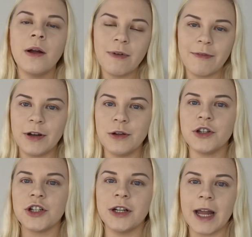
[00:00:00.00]

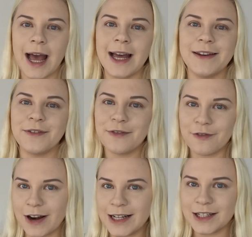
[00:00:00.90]
Revolution and
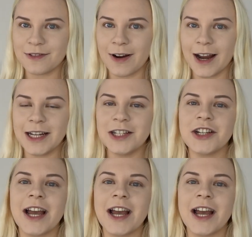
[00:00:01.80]
Friends range.